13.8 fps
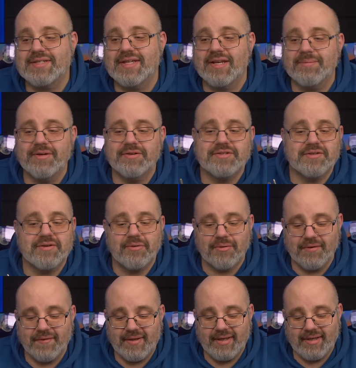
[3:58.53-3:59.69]
setup. Here's the
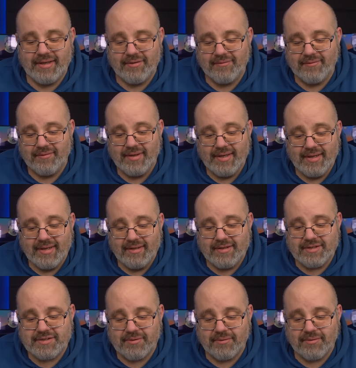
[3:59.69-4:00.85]
cord they give.
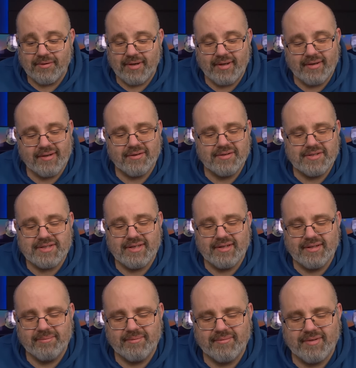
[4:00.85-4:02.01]
This cord, oh no, it's not,
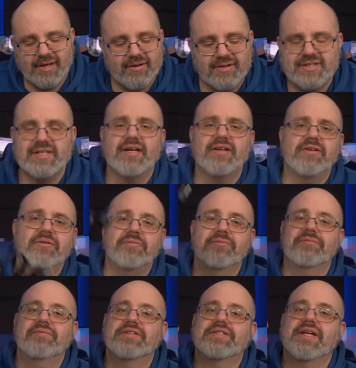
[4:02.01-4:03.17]
um, no, it's not new.
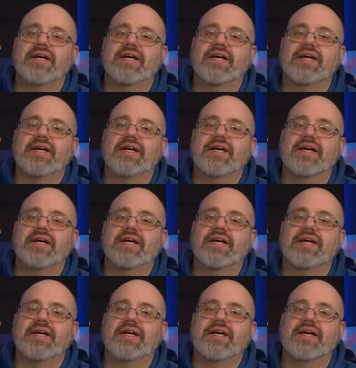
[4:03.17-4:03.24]
It's